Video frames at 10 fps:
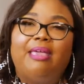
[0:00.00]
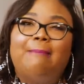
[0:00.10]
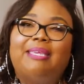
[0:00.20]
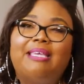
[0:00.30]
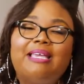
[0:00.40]

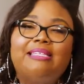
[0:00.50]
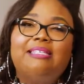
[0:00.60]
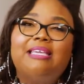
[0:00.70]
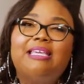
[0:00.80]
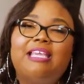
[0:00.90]

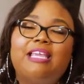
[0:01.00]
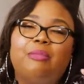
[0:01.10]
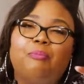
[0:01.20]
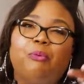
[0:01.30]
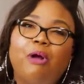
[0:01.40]
Because
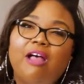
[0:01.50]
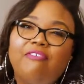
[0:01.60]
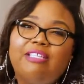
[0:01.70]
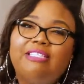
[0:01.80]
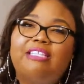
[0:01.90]
the
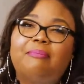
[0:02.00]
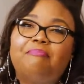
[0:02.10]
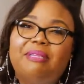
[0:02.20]
profit to the